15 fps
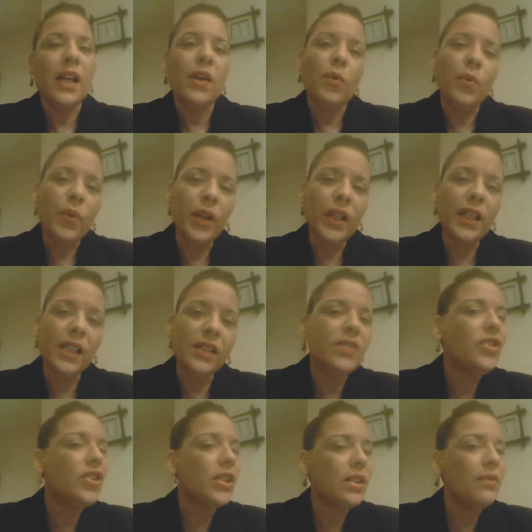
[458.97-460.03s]
really
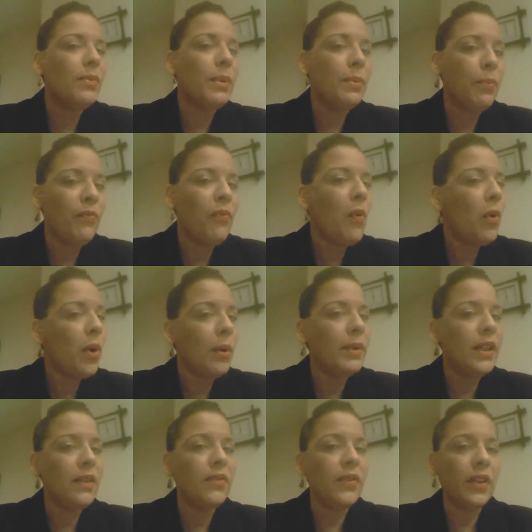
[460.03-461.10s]
just some
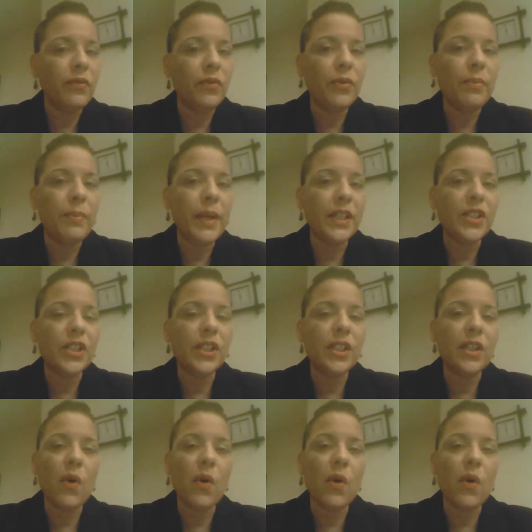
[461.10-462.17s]
informative information
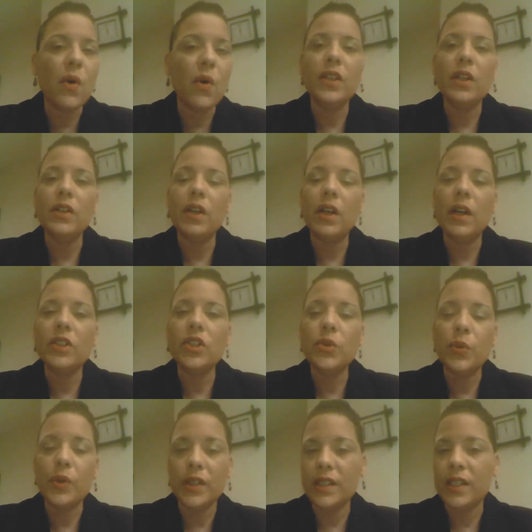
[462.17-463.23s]
on
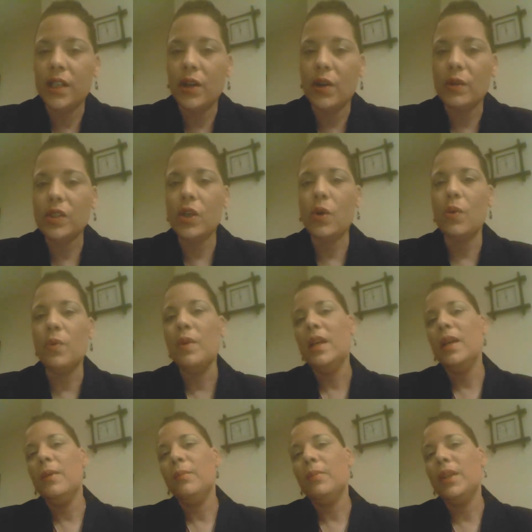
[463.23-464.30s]
short sale. So
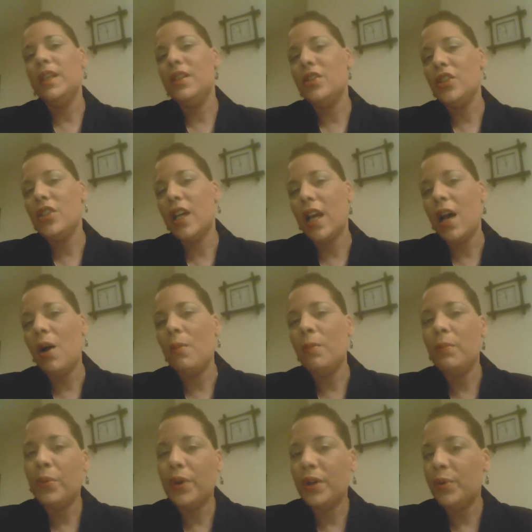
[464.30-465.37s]
please check out
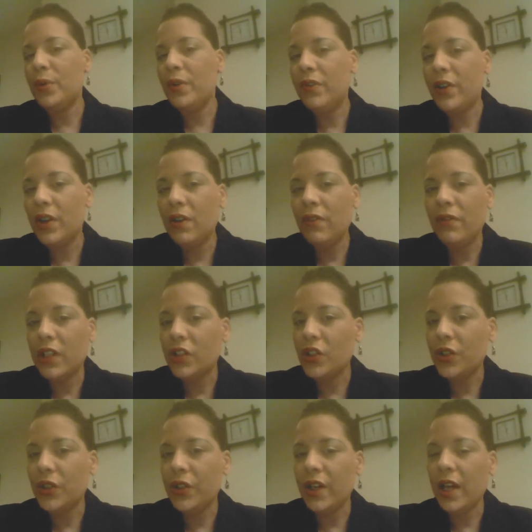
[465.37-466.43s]
Britta Rivera
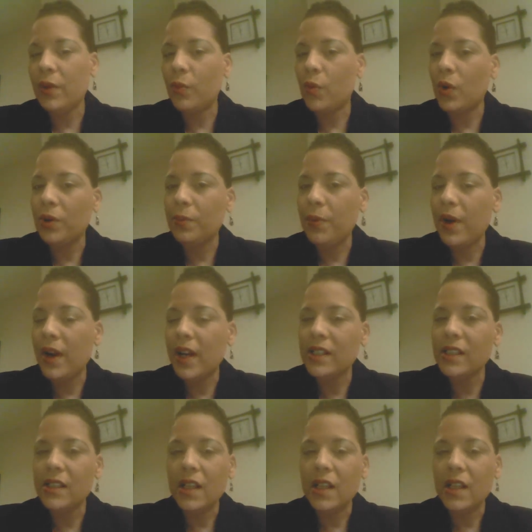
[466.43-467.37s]
Venture at WordPress